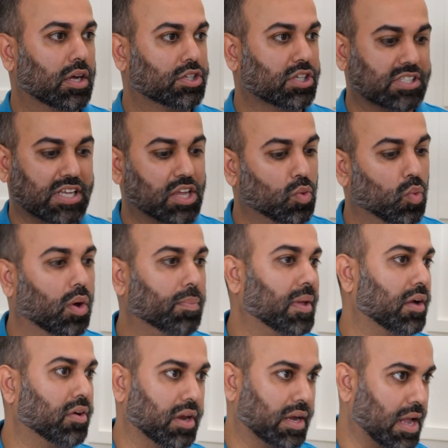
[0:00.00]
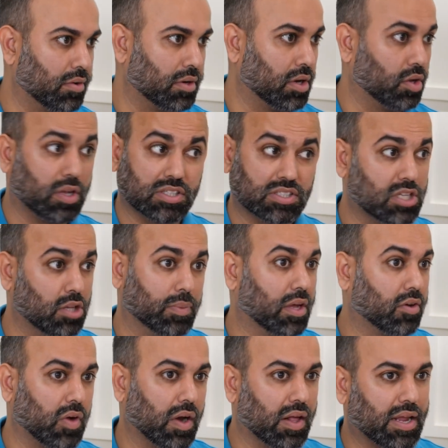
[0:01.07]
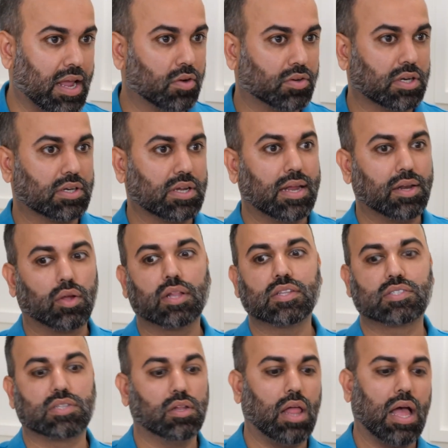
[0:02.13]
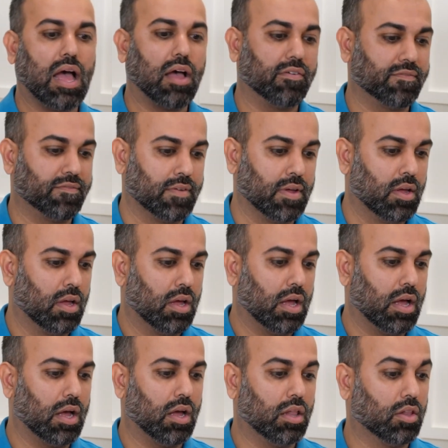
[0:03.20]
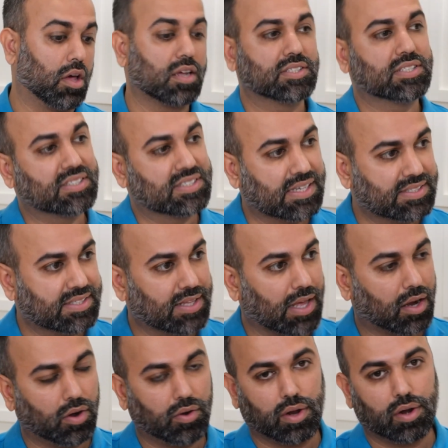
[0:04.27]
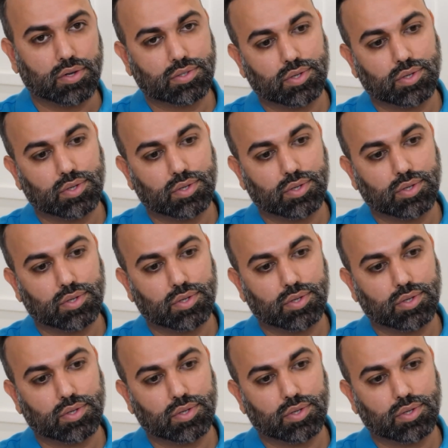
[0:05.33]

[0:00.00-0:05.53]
to say you won't be a good accountant, you can still be a great accountant, and you can still have a lot of success in that career.